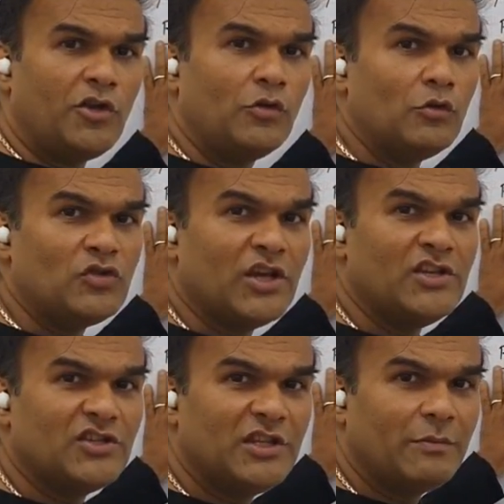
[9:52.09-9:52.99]
due to
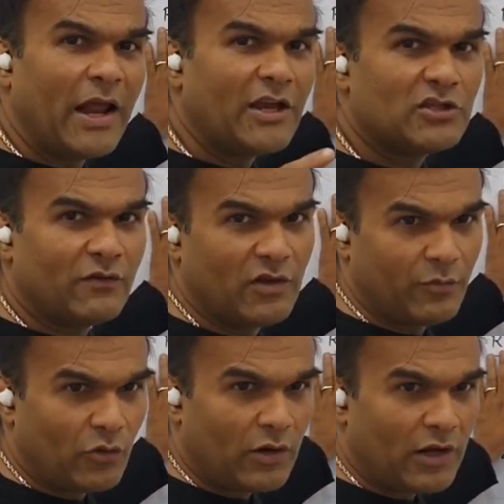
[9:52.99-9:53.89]
change in the price of the
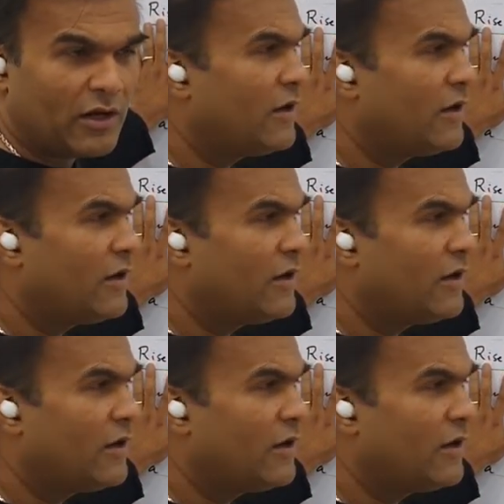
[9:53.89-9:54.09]
product.